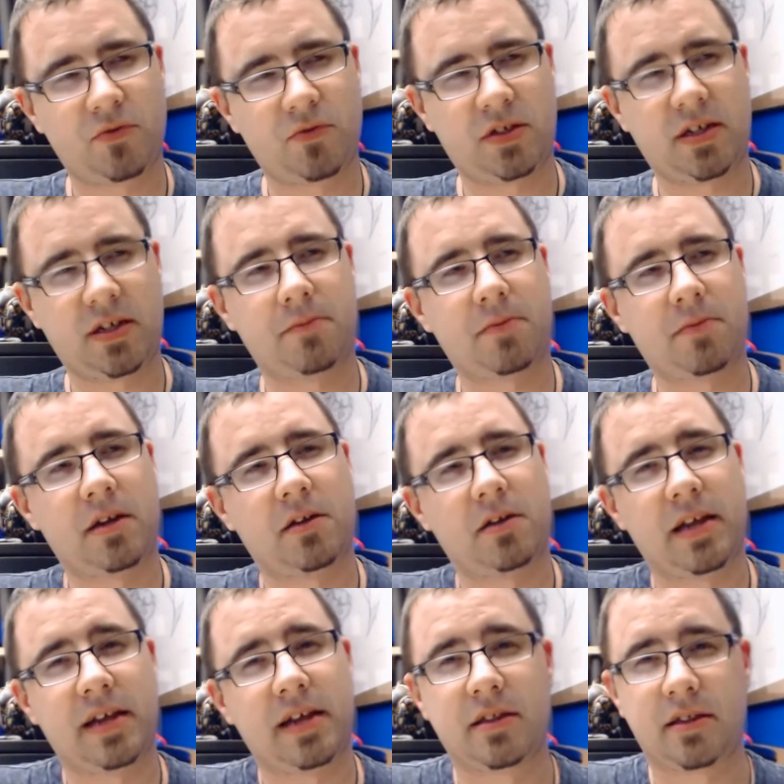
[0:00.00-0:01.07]
which is, I'm kind of
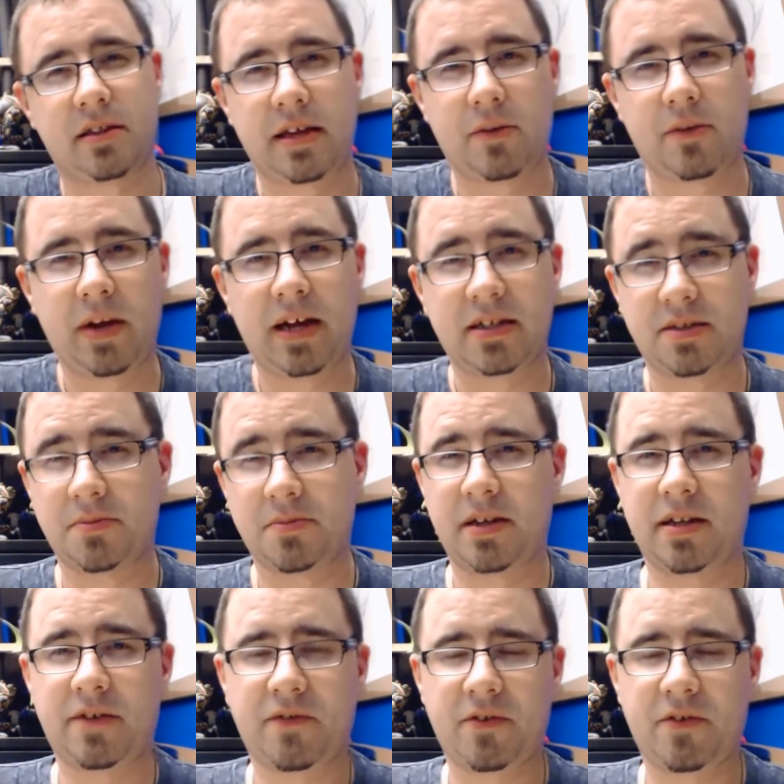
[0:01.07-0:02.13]
glad that we got
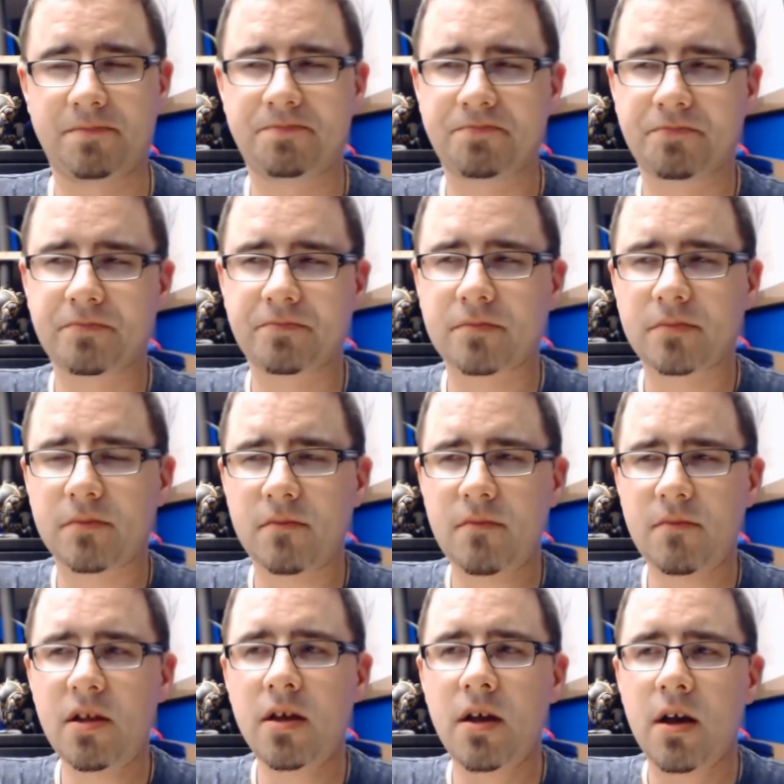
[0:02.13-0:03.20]
something different.
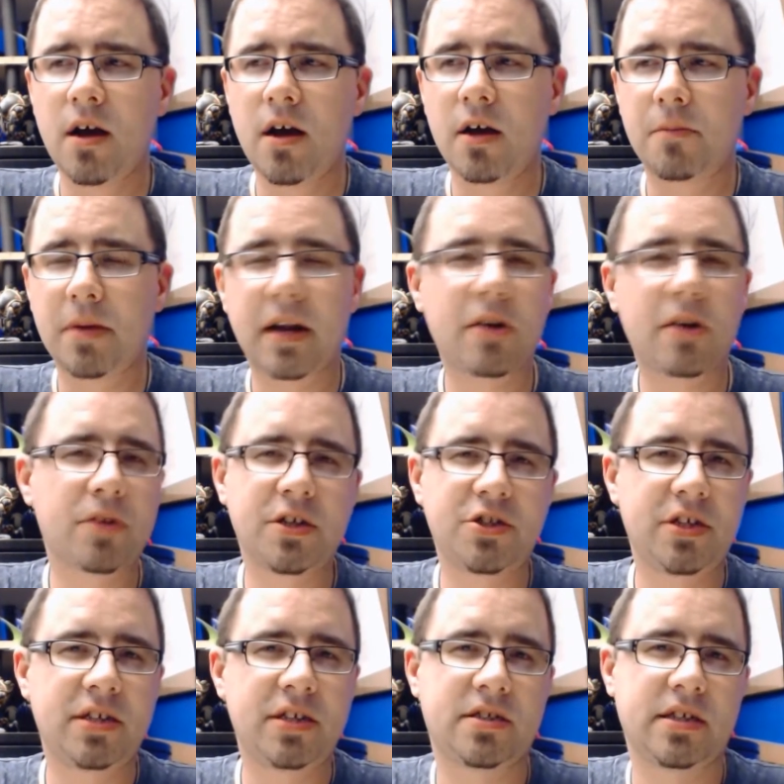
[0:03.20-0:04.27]
But I don't think
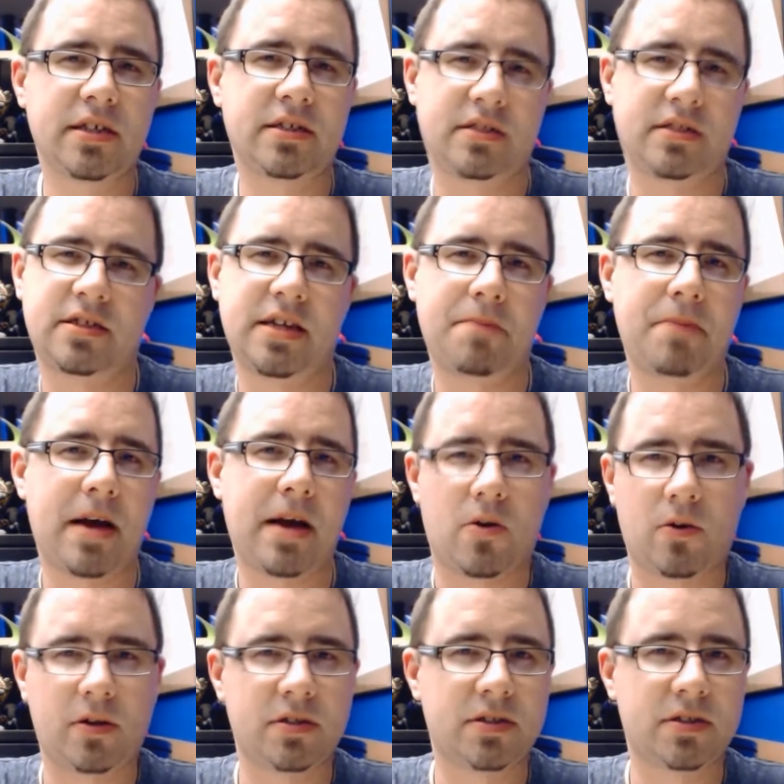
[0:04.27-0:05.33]
she is the same
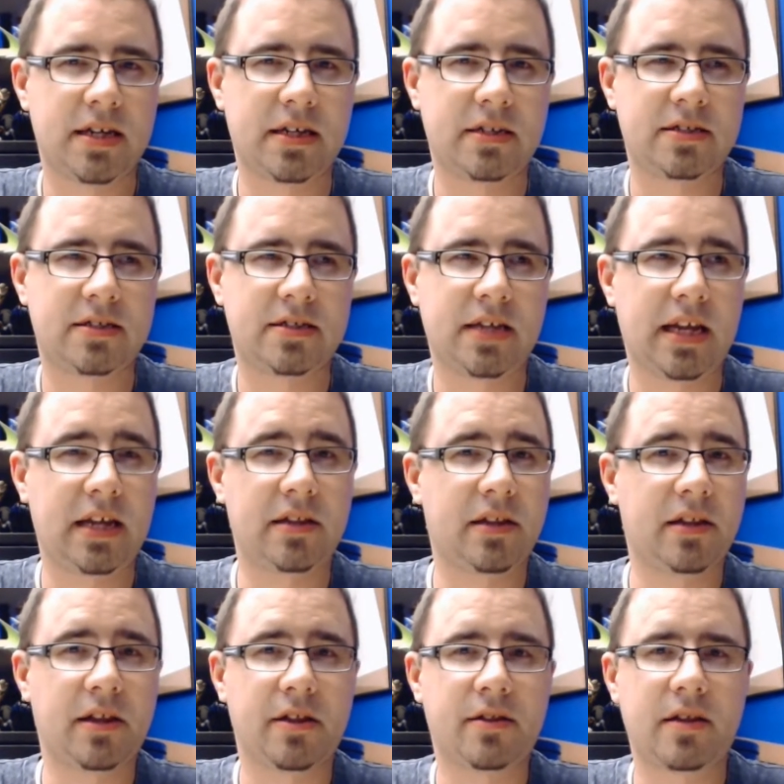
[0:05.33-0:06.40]
power as
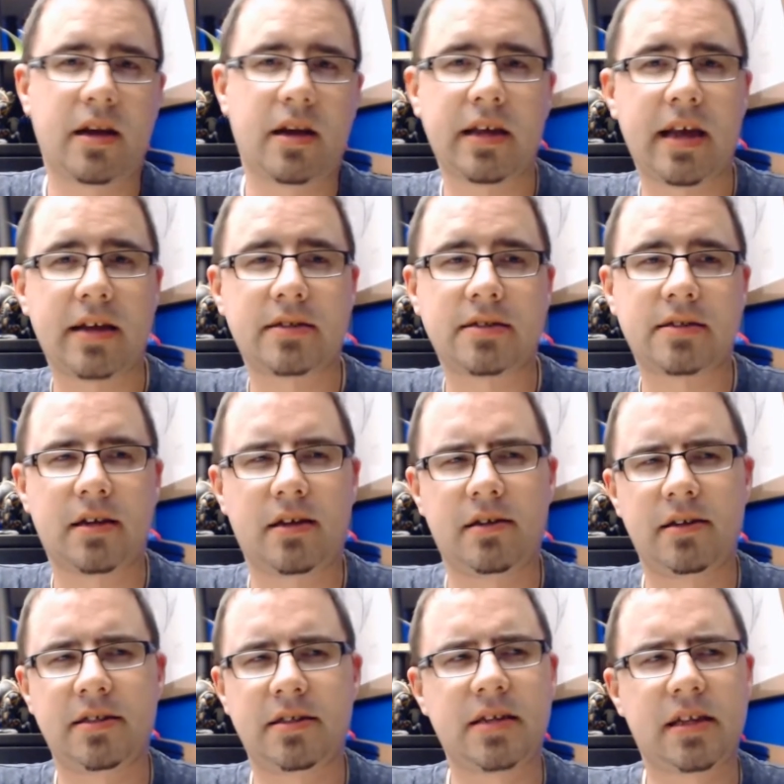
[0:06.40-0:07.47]
Elilith, not yet.
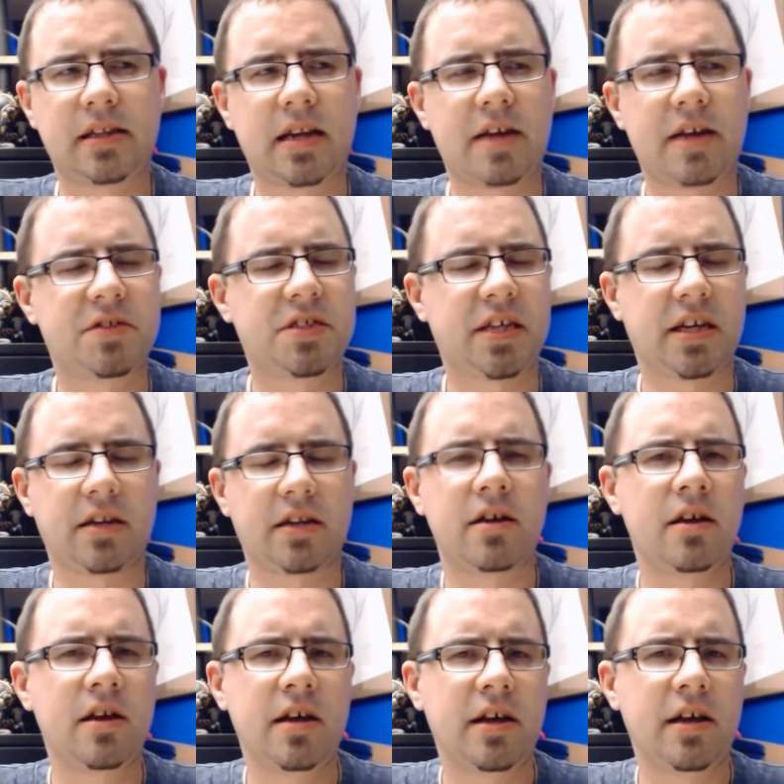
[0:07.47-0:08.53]
At least not that I've seen
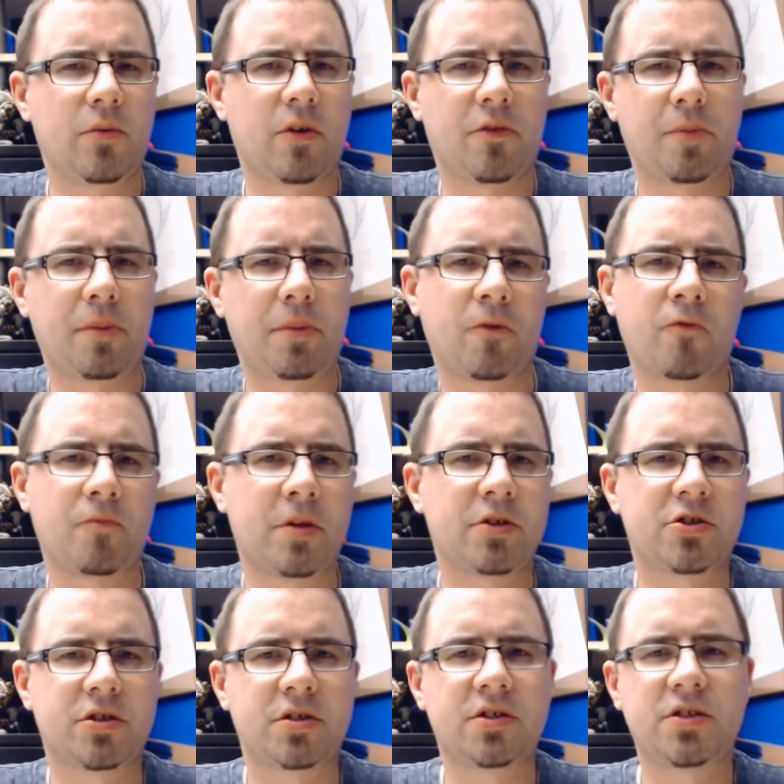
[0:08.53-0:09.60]
and what other people have
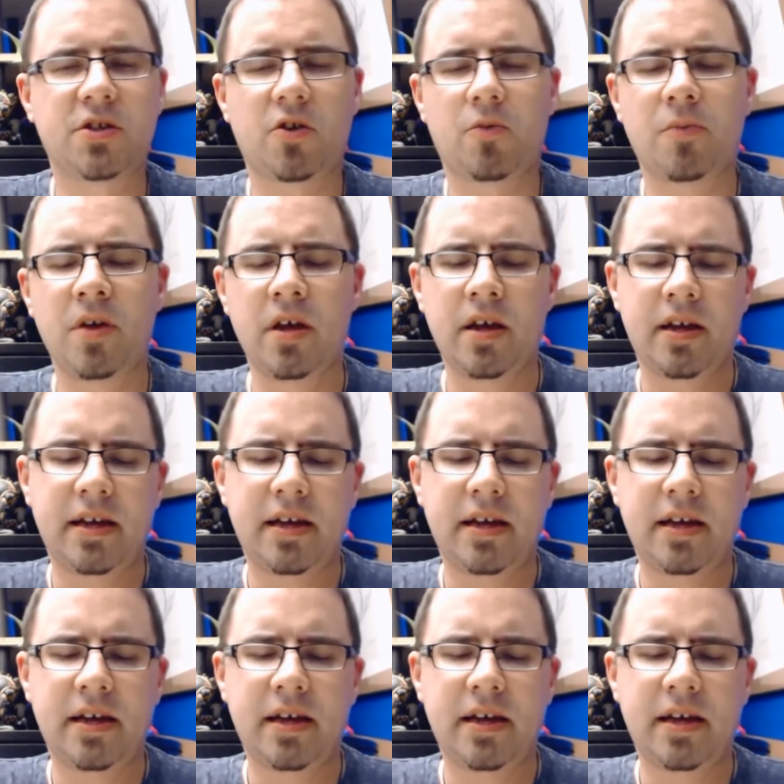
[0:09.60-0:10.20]
mentioned. So